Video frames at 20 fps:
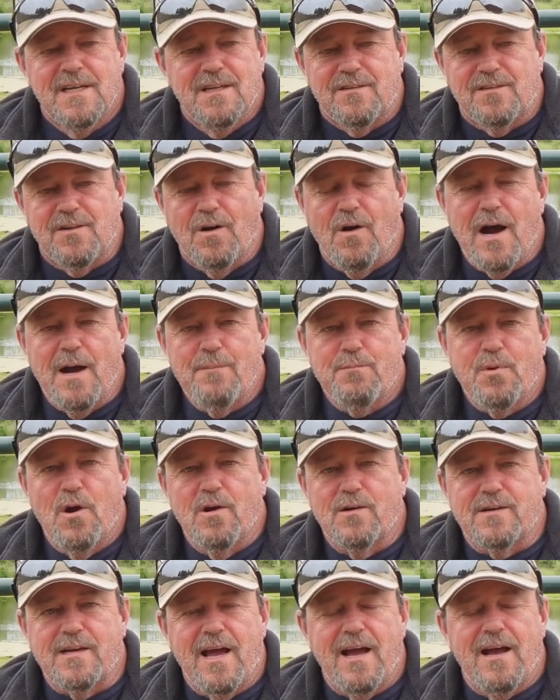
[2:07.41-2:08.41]
So I
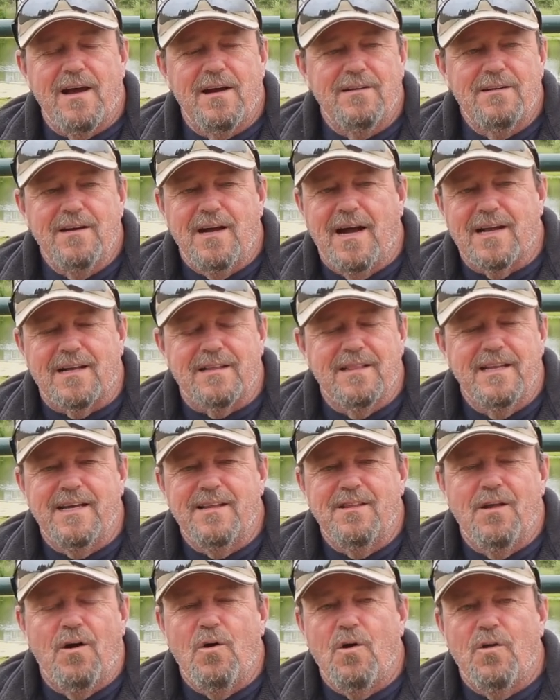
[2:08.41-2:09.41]
broke down, I
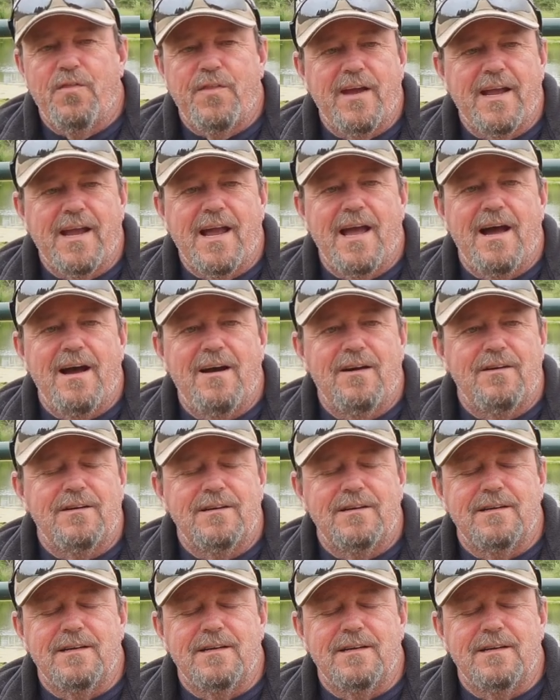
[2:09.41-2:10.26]
cleaned the whole thing out,